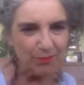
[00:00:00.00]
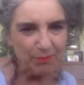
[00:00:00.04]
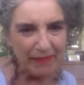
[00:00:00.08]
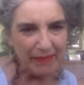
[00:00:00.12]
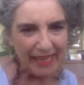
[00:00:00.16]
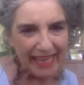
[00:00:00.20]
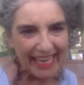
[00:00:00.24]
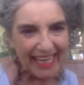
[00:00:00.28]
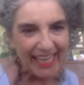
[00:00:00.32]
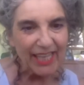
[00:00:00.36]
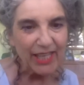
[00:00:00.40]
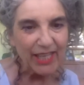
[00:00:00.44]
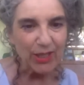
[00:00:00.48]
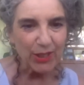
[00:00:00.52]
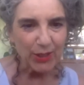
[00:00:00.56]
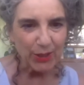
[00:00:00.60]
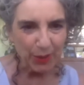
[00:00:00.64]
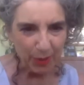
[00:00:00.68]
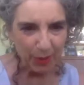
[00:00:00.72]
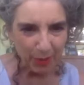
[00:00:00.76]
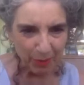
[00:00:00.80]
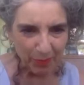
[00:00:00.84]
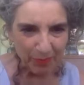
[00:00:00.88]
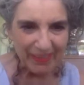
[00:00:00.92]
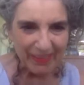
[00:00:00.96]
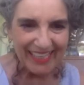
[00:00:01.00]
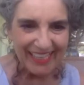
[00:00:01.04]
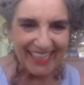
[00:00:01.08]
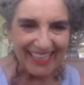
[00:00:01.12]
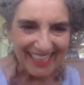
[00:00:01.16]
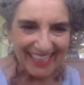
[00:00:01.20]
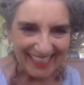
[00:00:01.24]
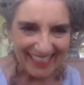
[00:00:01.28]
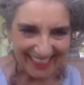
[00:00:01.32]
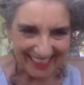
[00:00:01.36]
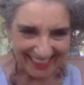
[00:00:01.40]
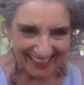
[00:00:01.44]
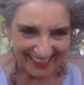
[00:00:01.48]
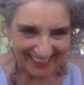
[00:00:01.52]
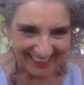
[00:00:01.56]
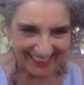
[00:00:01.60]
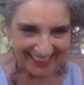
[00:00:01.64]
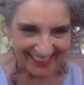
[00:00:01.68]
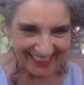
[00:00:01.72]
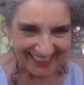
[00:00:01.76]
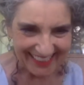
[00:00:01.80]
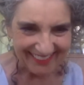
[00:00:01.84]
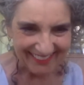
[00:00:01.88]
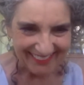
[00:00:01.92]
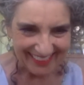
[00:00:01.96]
paler pink,
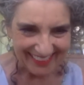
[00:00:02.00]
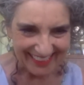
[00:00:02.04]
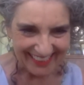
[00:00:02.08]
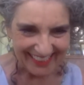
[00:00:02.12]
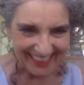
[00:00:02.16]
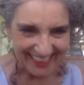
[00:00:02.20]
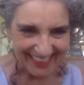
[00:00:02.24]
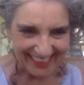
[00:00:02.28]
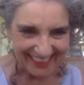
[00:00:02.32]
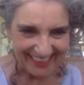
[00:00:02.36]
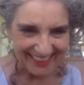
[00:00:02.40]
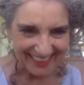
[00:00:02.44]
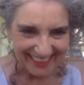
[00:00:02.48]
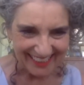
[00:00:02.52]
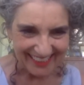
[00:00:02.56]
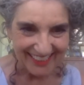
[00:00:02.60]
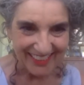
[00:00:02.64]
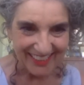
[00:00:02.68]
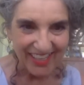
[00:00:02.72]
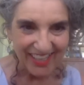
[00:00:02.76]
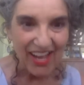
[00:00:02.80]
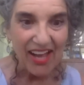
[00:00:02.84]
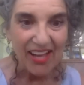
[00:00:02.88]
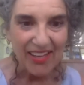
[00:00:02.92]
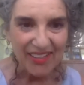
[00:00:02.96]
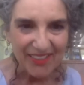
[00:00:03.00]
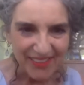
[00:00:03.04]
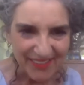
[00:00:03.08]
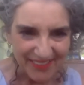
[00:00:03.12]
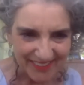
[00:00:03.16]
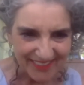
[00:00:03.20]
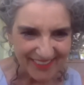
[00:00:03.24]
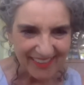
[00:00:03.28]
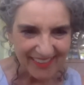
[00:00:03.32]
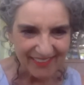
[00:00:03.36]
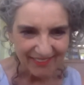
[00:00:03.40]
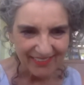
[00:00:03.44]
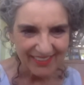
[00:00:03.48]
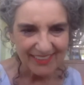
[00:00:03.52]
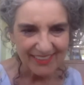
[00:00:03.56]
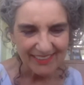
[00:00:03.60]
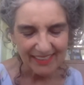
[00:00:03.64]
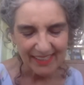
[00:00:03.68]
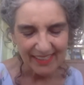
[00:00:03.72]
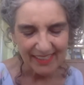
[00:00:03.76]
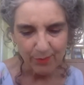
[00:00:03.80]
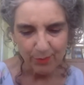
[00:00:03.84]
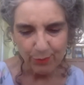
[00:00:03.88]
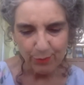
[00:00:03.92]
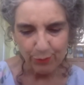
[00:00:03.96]
you know, it's it's this color of the
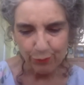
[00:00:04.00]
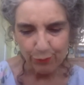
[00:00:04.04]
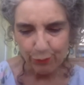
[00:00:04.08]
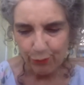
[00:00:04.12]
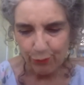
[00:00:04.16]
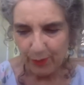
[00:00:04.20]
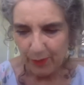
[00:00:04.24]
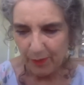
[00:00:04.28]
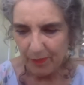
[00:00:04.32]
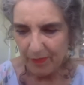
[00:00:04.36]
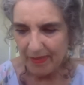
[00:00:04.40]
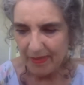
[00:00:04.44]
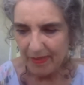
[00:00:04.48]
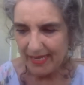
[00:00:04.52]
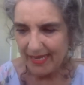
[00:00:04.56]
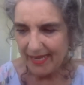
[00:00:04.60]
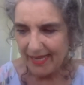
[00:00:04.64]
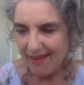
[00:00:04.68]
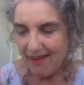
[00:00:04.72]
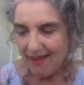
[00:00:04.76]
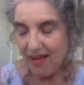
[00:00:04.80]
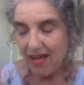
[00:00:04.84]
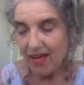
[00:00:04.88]
time before me.